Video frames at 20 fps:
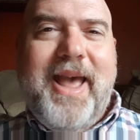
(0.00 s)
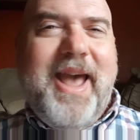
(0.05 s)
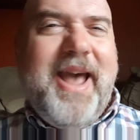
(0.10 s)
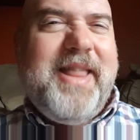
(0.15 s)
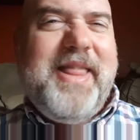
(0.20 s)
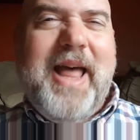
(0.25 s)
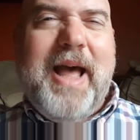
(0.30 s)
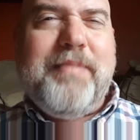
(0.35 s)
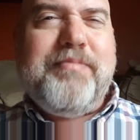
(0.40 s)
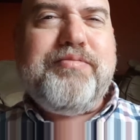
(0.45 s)

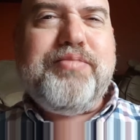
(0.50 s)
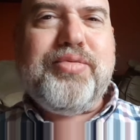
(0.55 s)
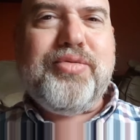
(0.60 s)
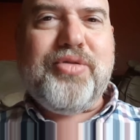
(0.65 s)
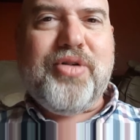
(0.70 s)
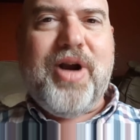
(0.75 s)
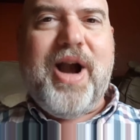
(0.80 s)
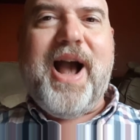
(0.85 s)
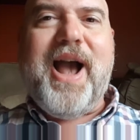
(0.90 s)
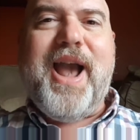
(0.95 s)
and that
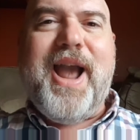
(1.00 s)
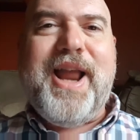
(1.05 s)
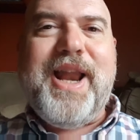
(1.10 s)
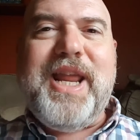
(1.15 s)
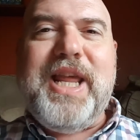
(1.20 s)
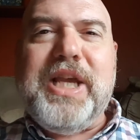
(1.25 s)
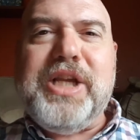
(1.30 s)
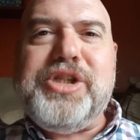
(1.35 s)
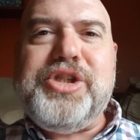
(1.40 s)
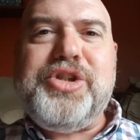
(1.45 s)
pride
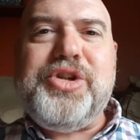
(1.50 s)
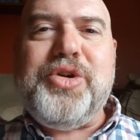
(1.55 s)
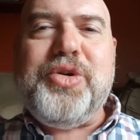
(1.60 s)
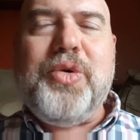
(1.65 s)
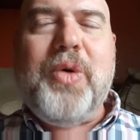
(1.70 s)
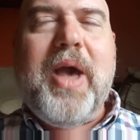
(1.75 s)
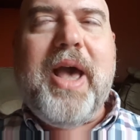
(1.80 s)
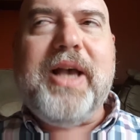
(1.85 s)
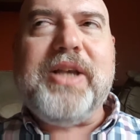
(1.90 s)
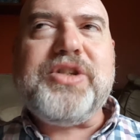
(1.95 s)

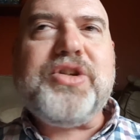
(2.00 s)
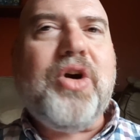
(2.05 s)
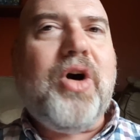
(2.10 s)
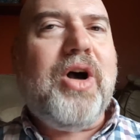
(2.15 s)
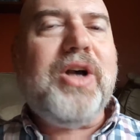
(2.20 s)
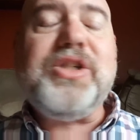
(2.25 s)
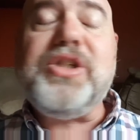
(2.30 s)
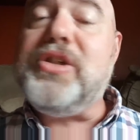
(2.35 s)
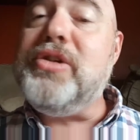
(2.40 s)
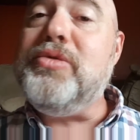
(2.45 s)
issue has
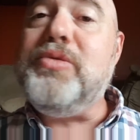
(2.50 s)
cost